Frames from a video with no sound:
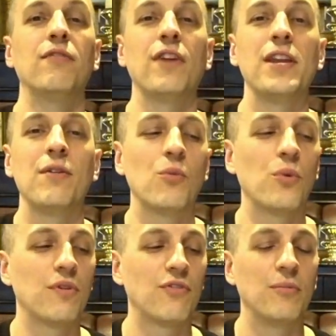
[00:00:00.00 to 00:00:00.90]
if
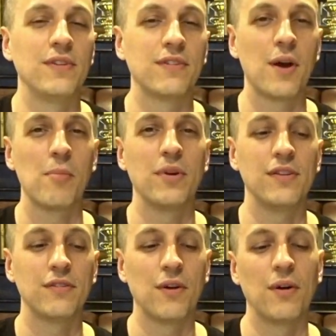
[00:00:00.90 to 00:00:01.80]
anyone from these
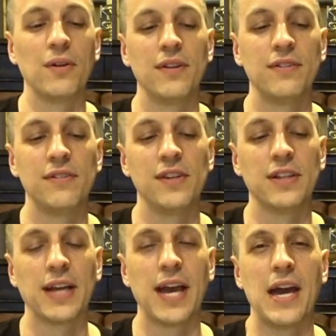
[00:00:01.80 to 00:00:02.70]
companies are listening,
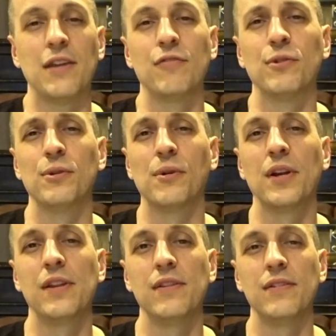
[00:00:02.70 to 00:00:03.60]
like Adafruit or
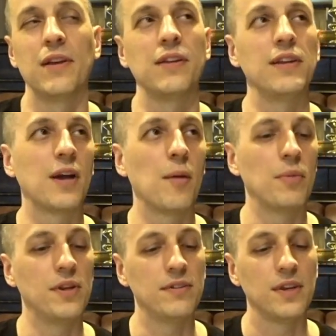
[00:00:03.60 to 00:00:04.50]
any of these LED
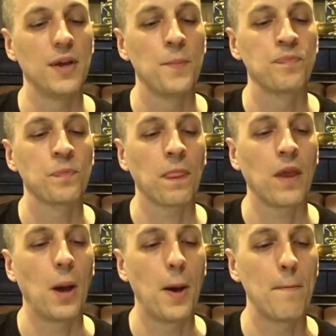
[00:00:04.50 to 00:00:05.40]
companies,
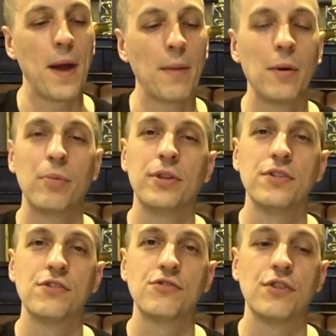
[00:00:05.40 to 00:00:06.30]
um, how about put
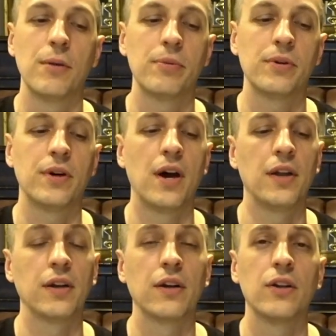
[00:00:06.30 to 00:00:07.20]
the strip
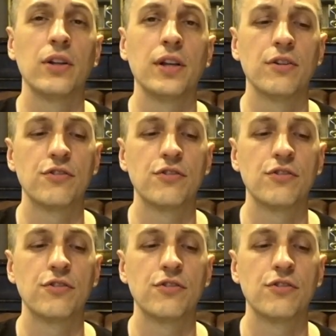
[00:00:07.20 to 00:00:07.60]
on a clear